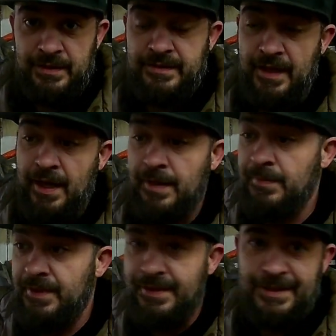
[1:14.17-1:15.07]
the
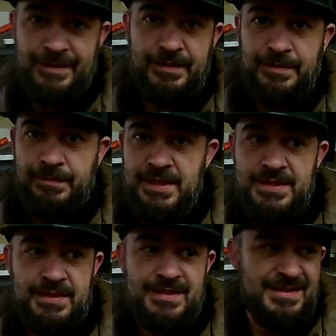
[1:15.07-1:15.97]
time. It could be
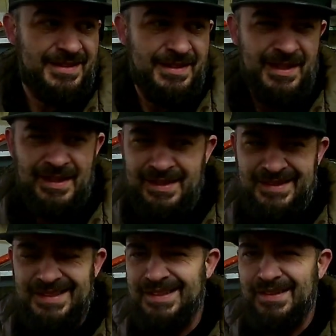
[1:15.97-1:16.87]
just
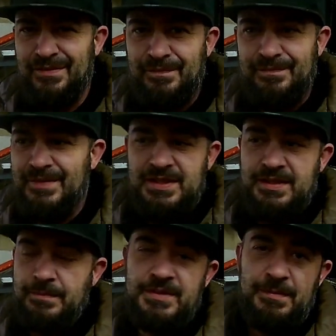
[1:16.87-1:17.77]

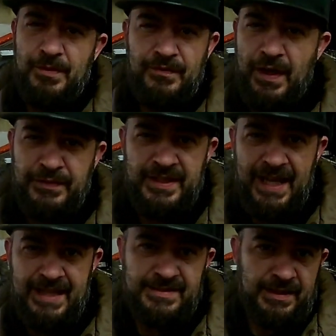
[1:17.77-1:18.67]
some simple faulty
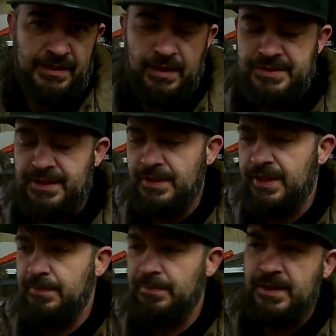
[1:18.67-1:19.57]
gasket causing a
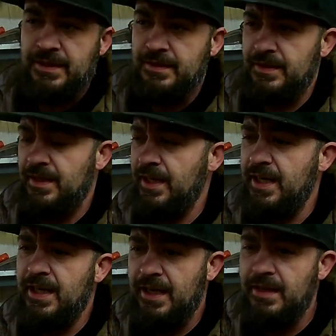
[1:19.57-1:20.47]
leak, but
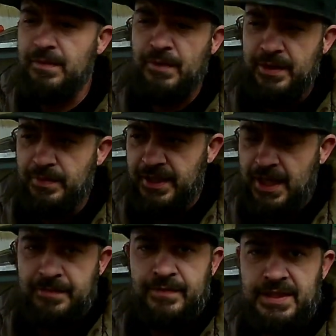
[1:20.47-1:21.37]
anyway, we
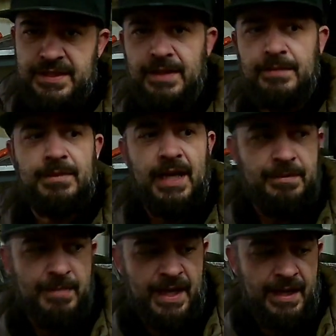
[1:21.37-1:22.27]
got him fixed up, got
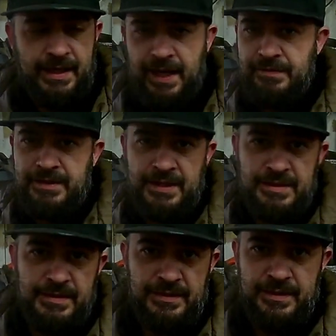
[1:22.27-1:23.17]
him back, everything's
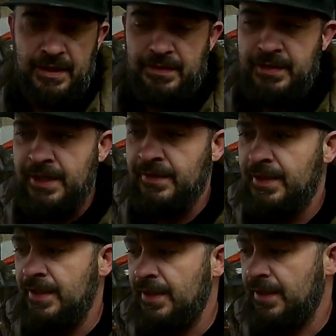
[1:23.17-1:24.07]
good to go now.
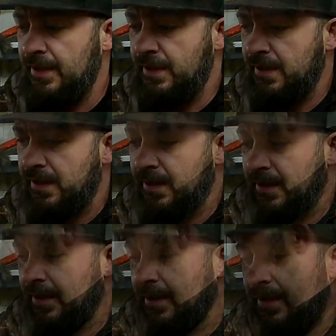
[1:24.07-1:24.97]

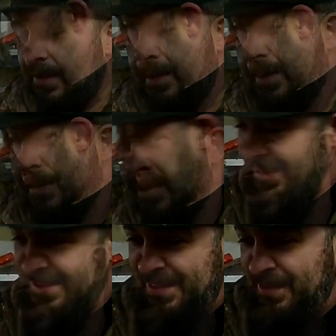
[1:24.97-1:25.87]
Alright
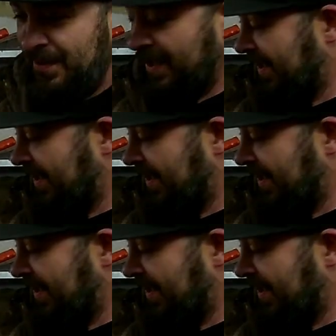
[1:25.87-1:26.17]
guys, so